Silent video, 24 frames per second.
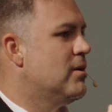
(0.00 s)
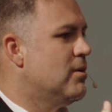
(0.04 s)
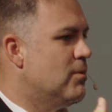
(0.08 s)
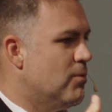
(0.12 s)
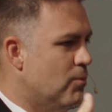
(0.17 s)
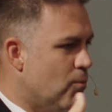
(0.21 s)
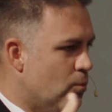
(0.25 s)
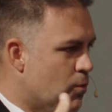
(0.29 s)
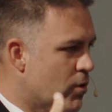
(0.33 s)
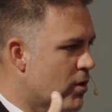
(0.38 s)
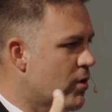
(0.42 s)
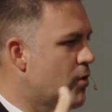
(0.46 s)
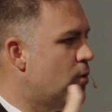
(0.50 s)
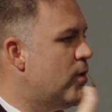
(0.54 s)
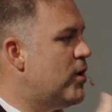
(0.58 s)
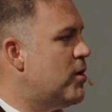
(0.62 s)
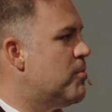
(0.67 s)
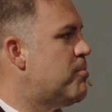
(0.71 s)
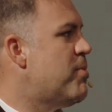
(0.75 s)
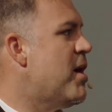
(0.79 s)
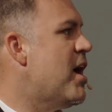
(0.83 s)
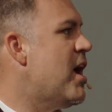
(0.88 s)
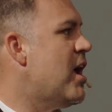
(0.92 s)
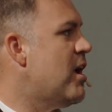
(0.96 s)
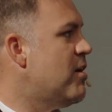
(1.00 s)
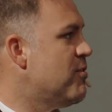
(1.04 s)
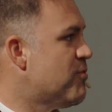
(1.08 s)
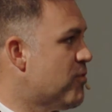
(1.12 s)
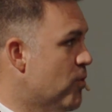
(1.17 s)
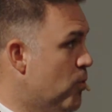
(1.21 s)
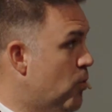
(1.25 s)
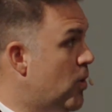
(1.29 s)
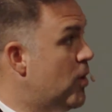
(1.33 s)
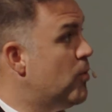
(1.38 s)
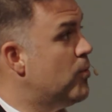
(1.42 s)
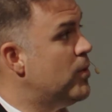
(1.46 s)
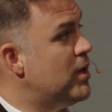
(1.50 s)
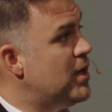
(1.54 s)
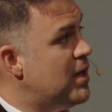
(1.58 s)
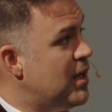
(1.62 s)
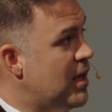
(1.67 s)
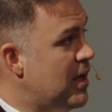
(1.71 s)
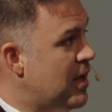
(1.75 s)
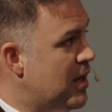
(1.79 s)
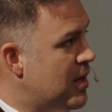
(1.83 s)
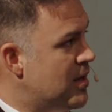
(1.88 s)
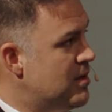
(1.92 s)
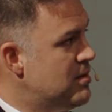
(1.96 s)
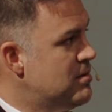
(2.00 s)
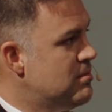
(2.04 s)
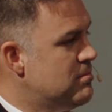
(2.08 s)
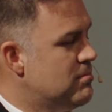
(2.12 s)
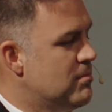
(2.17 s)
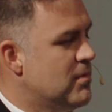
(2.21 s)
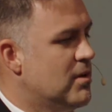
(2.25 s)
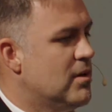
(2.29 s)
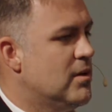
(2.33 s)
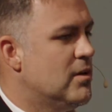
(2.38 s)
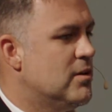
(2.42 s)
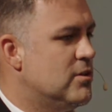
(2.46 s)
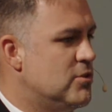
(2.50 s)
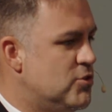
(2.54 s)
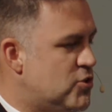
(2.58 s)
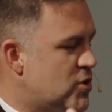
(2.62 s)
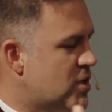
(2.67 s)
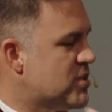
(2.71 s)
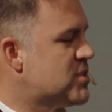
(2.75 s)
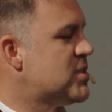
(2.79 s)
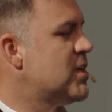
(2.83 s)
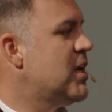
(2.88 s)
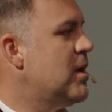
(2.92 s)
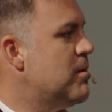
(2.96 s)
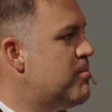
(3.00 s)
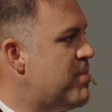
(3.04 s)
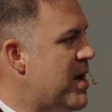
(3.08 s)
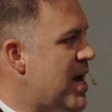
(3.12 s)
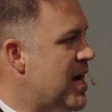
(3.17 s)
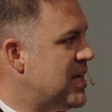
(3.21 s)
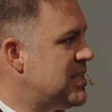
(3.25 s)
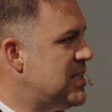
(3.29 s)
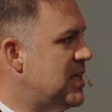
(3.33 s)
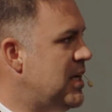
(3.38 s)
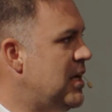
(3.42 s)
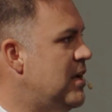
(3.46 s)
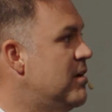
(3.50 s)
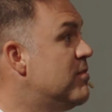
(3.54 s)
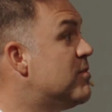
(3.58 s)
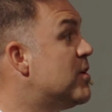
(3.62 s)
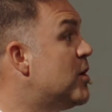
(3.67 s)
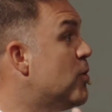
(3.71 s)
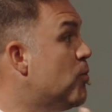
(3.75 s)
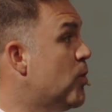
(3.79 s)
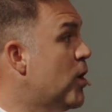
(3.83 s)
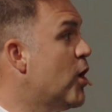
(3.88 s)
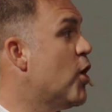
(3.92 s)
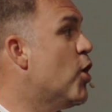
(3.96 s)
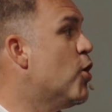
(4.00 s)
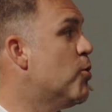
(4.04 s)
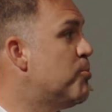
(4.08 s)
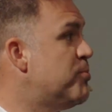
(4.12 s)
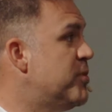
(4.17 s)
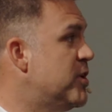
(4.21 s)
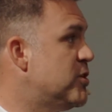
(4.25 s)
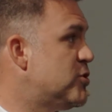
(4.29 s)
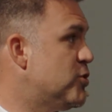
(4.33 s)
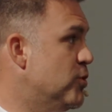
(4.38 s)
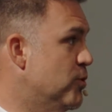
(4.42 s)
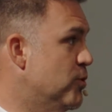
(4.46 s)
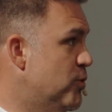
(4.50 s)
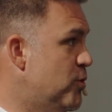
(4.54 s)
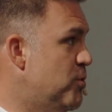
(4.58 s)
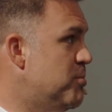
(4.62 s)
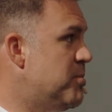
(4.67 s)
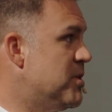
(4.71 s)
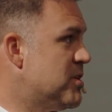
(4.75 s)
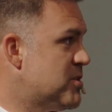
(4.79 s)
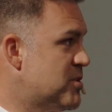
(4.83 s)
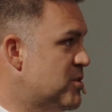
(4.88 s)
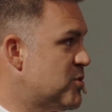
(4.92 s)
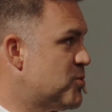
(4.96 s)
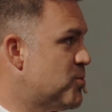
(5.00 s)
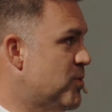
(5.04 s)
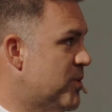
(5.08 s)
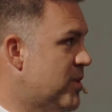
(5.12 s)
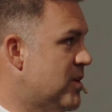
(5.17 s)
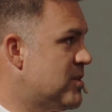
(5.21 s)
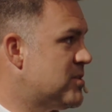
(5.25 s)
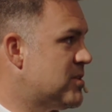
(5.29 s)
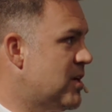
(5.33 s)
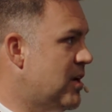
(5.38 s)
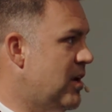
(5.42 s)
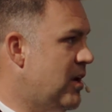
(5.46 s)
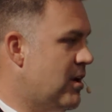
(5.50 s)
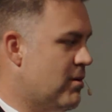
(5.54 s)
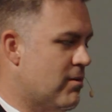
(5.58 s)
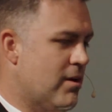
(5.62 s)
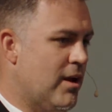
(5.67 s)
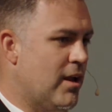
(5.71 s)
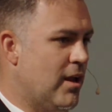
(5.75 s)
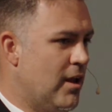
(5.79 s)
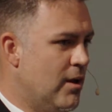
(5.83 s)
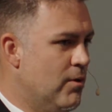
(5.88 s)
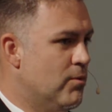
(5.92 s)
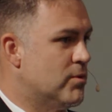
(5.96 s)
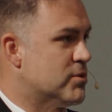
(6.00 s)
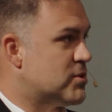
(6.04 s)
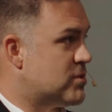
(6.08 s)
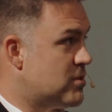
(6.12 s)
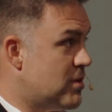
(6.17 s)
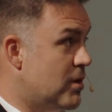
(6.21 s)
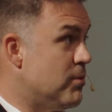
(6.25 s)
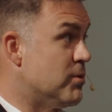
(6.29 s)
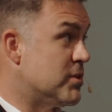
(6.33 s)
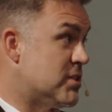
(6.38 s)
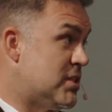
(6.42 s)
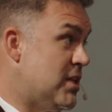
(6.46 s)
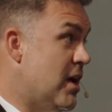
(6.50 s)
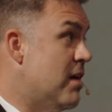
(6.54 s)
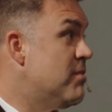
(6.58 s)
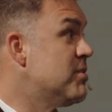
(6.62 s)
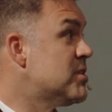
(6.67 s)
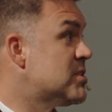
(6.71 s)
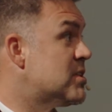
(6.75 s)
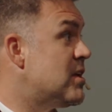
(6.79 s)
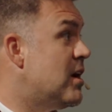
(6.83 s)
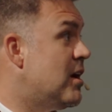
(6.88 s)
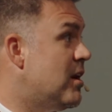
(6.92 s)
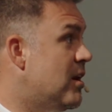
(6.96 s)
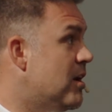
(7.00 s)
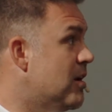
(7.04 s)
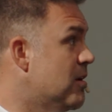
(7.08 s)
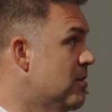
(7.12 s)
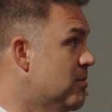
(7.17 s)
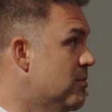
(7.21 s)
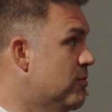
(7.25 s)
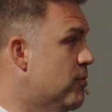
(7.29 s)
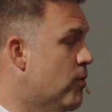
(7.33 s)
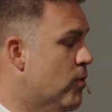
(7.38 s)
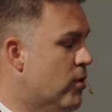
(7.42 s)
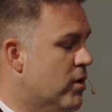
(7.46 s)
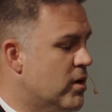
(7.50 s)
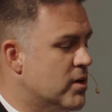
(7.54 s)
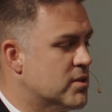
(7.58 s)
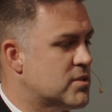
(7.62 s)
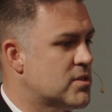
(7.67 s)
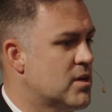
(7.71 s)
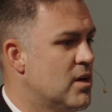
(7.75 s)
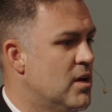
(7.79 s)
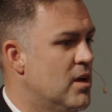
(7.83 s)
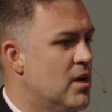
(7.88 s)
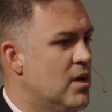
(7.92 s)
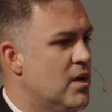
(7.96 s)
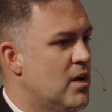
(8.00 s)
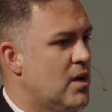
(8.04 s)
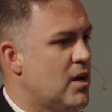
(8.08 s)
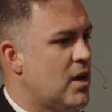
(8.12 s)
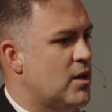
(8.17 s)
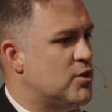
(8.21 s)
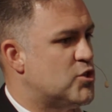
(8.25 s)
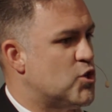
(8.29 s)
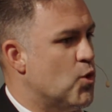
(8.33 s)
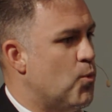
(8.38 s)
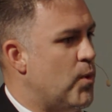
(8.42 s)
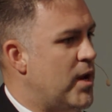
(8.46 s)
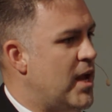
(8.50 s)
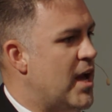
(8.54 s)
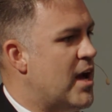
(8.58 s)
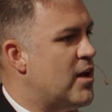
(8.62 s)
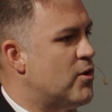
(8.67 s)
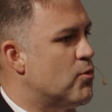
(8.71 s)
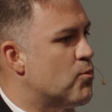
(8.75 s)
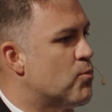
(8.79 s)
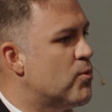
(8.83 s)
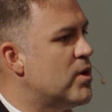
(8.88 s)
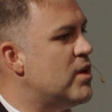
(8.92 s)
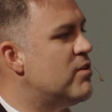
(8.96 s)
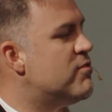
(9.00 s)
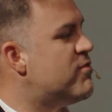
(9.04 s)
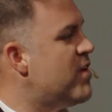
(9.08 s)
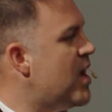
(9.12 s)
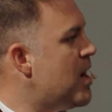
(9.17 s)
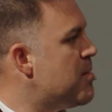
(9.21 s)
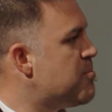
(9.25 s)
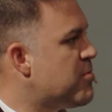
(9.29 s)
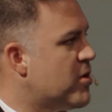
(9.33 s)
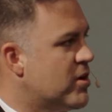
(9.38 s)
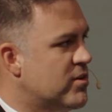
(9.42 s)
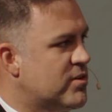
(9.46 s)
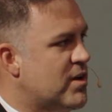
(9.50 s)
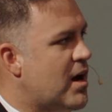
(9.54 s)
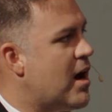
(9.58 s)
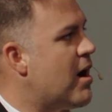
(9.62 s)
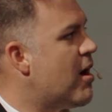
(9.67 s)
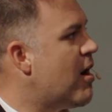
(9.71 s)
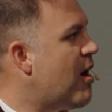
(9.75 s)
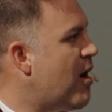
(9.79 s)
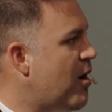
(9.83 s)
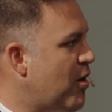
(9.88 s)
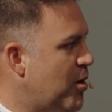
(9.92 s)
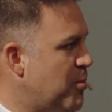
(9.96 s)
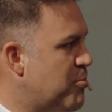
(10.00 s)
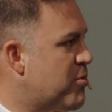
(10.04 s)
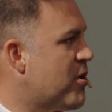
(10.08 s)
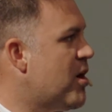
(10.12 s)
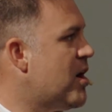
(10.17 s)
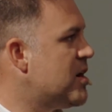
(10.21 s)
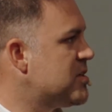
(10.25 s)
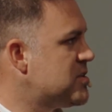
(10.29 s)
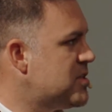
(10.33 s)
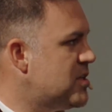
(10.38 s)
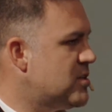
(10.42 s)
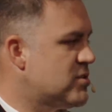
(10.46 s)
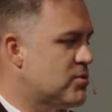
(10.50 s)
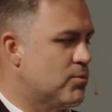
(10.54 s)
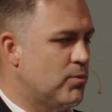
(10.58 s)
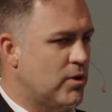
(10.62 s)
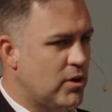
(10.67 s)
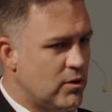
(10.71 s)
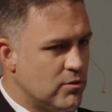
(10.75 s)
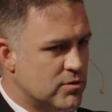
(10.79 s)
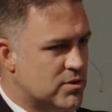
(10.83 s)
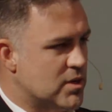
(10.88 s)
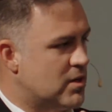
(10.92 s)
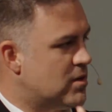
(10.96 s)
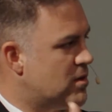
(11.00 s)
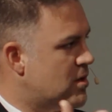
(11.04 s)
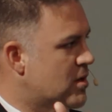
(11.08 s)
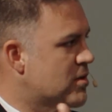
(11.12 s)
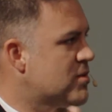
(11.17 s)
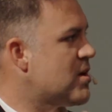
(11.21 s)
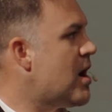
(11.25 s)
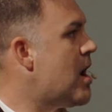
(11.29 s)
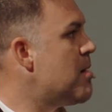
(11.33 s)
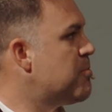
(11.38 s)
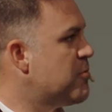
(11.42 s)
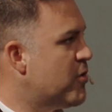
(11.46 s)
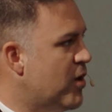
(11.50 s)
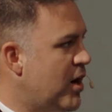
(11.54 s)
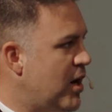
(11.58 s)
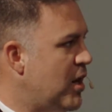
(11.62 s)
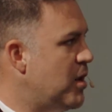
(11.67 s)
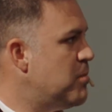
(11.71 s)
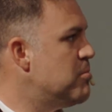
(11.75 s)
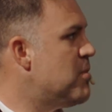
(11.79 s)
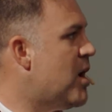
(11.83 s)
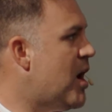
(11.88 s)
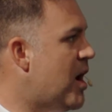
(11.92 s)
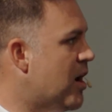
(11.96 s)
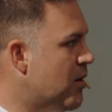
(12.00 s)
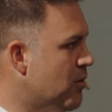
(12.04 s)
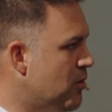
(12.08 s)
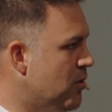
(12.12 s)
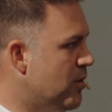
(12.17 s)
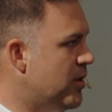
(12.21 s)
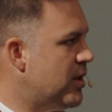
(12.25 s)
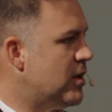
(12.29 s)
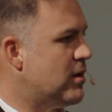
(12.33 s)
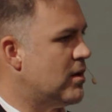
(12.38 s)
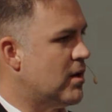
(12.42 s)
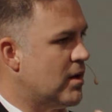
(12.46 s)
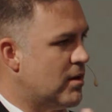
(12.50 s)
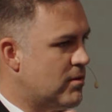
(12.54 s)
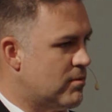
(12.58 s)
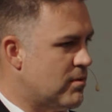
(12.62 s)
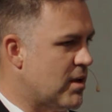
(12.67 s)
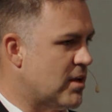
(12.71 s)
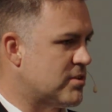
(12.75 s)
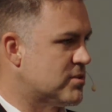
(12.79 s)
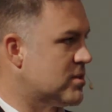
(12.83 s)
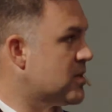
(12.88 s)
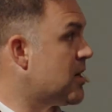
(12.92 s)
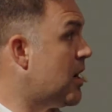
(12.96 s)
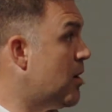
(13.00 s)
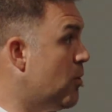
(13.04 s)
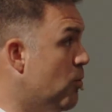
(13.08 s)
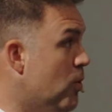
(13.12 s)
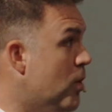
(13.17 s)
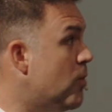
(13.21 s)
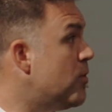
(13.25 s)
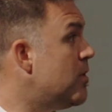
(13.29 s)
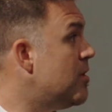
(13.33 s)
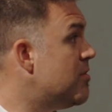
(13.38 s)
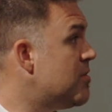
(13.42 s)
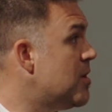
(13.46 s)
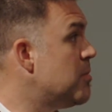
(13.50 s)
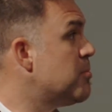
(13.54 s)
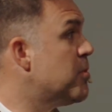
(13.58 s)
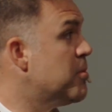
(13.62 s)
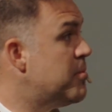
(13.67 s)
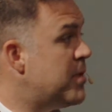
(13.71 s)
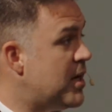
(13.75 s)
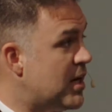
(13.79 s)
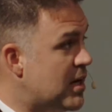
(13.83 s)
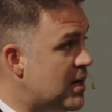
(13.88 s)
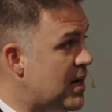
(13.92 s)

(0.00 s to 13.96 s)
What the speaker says: We're going to pay for what we did just to get back to even, and we hope that you'll do business with us again, right? It was devastating for us. And so we had to revamp our entire hiring process. We use a top grading model, and that's kind of what we've implemented